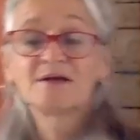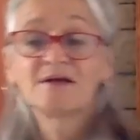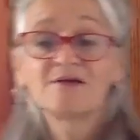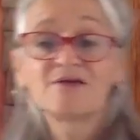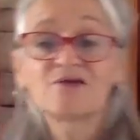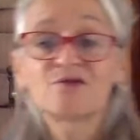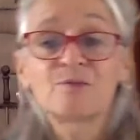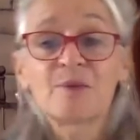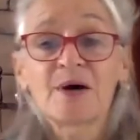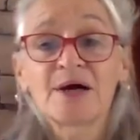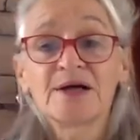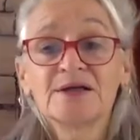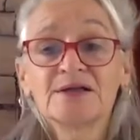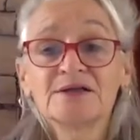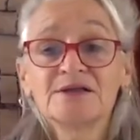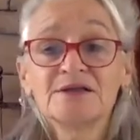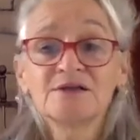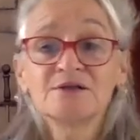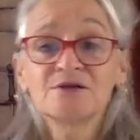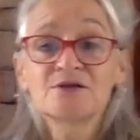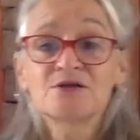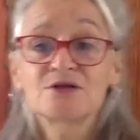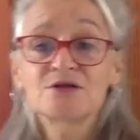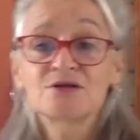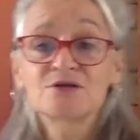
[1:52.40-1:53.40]
inspire
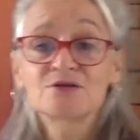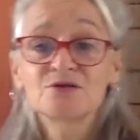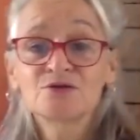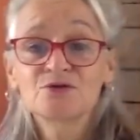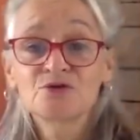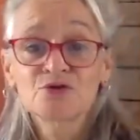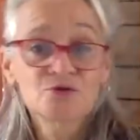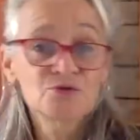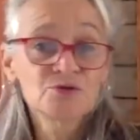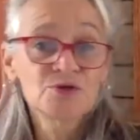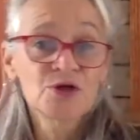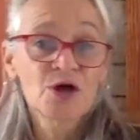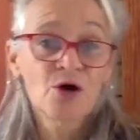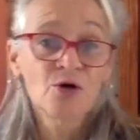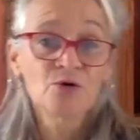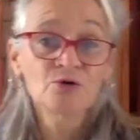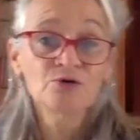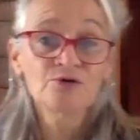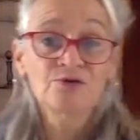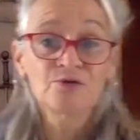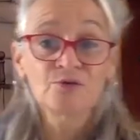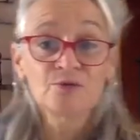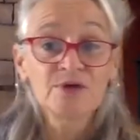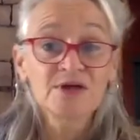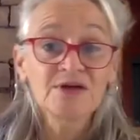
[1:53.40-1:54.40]
you to do your own
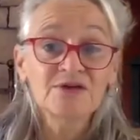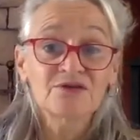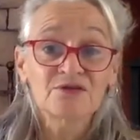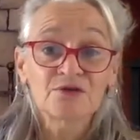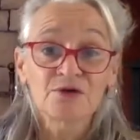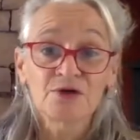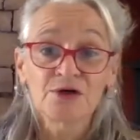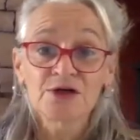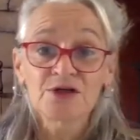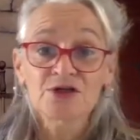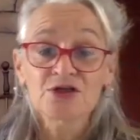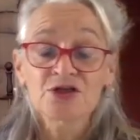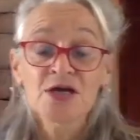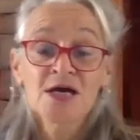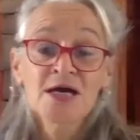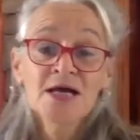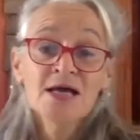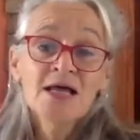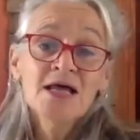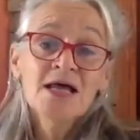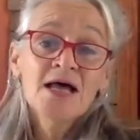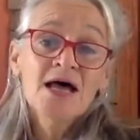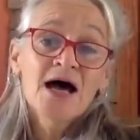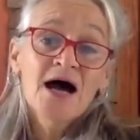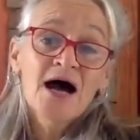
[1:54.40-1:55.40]
research.
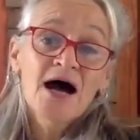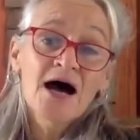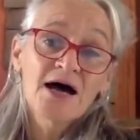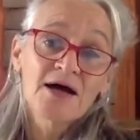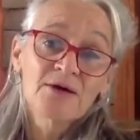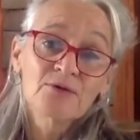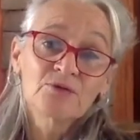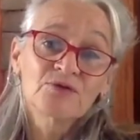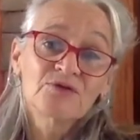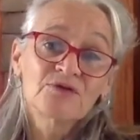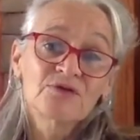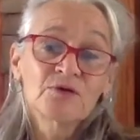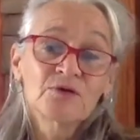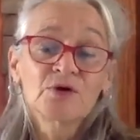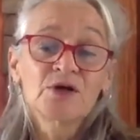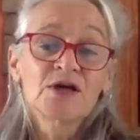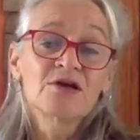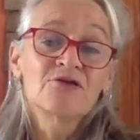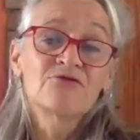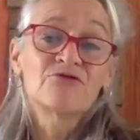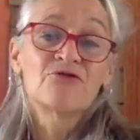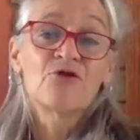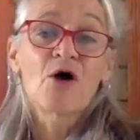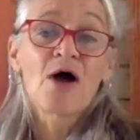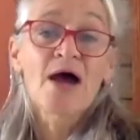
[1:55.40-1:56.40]
I was
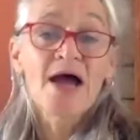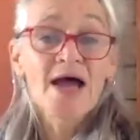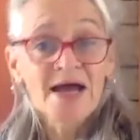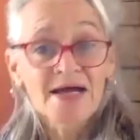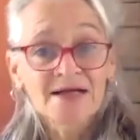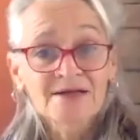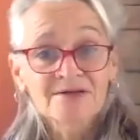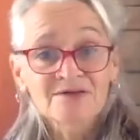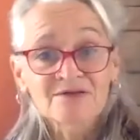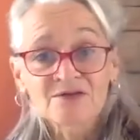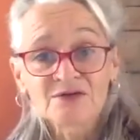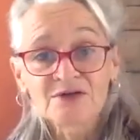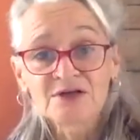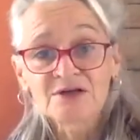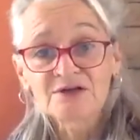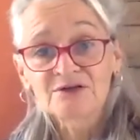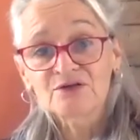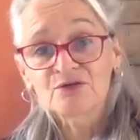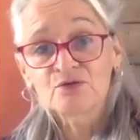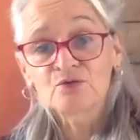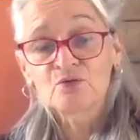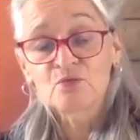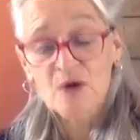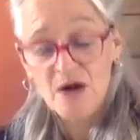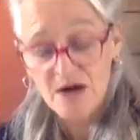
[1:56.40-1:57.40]
looking for
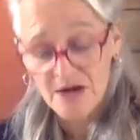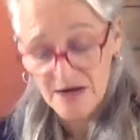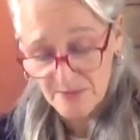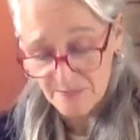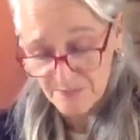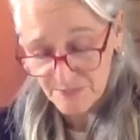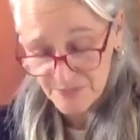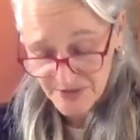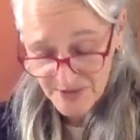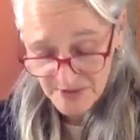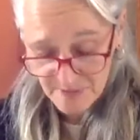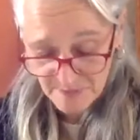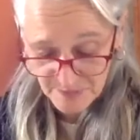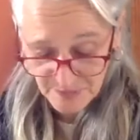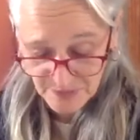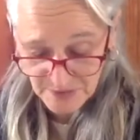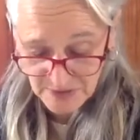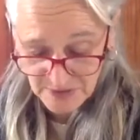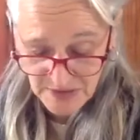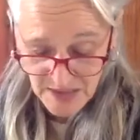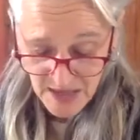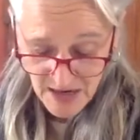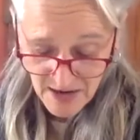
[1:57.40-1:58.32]
answers why people